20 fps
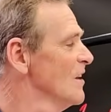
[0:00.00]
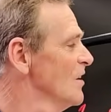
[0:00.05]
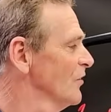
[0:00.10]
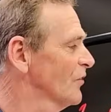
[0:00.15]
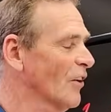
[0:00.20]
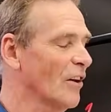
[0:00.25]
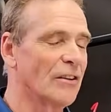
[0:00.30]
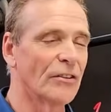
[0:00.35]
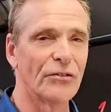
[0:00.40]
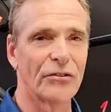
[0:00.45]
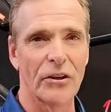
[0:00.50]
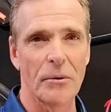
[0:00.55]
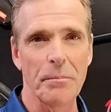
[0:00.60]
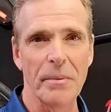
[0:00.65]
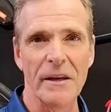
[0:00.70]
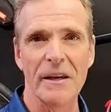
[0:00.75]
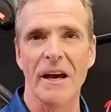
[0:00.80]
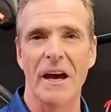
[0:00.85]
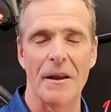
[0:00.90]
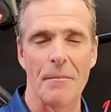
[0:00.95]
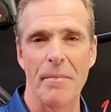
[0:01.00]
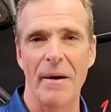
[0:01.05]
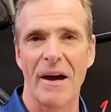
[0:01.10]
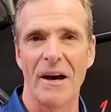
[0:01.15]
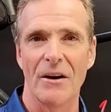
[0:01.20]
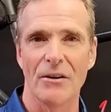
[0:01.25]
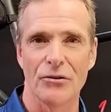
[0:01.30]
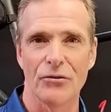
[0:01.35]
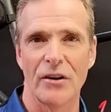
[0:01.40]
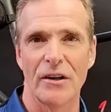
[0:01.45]
So zippy and
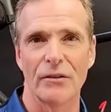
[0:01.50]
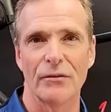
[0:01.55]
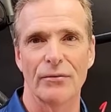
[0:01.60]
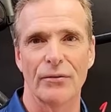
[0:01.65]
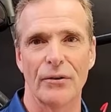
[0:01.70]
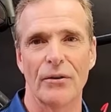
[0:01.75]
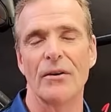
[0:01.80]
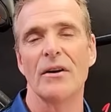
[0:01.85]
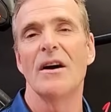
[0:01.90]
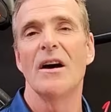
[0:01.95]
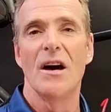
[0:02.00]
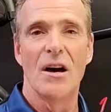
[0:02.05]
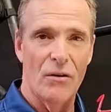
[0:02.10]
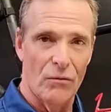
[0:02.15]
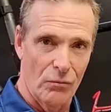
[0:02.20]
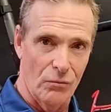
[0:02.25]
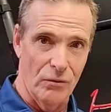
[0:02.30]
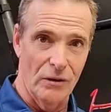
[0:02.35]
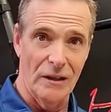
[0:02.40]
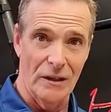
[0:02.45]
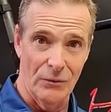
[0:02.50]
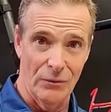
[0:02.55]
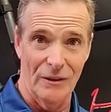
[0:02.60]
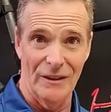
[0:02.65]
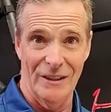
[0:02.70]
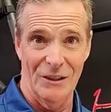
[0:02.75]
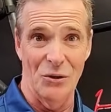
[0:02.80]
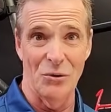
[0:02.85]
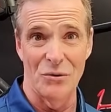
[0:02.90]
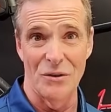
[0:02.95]
power transfer, really,
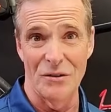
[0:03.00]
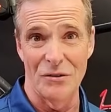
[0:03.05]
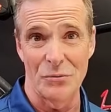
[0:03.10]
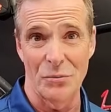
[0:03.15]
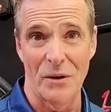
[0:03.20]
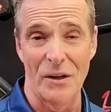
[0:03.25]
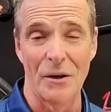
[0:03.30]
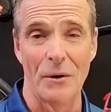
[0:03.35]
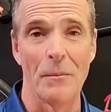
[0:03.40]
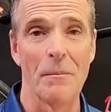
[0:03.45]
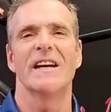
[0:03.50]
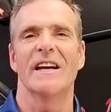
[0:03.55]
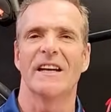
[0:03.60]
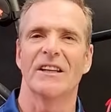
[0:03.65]
really good as well.